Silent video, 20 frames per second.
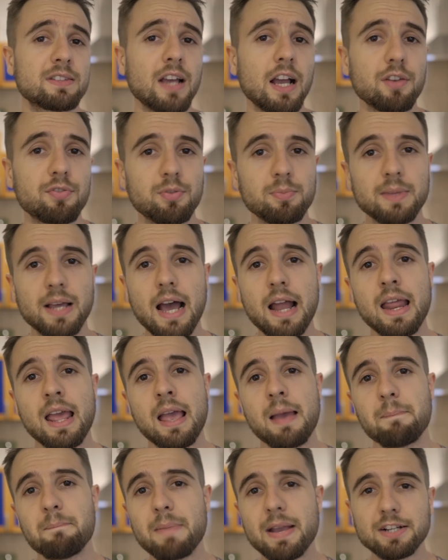Aside from
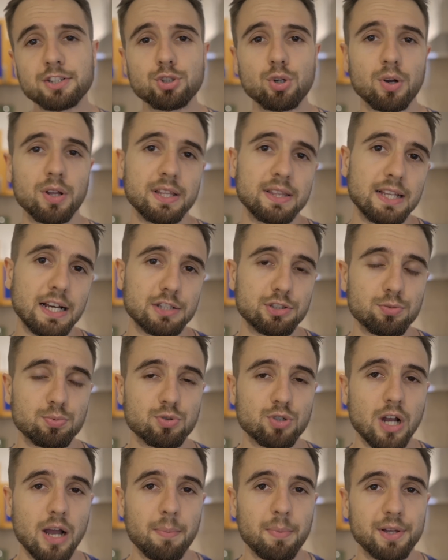that, make sure to hit that
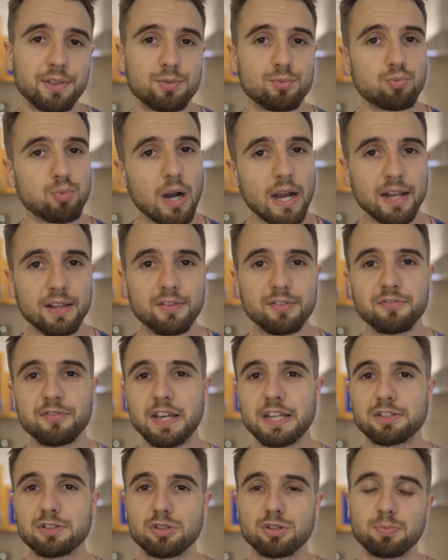subscribe button right in the
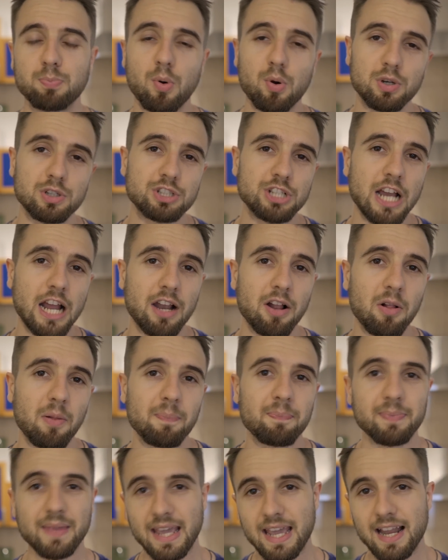face to support the
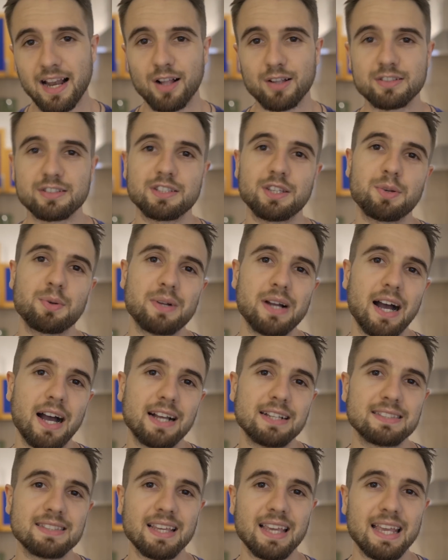channel and I'll see you
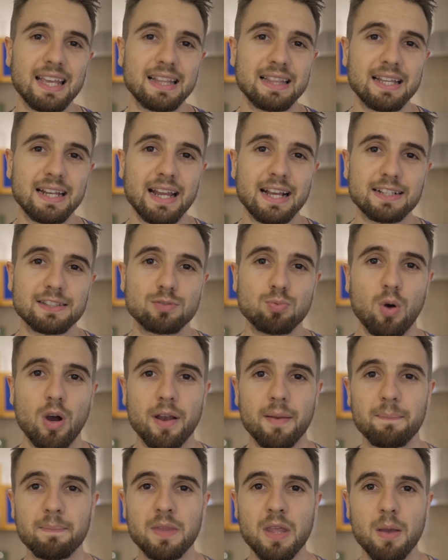guys in the next
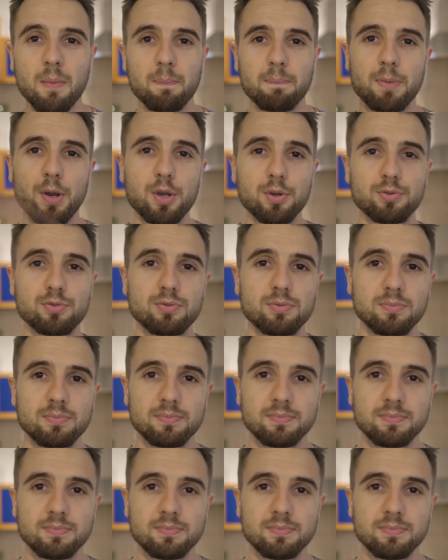one. Peace.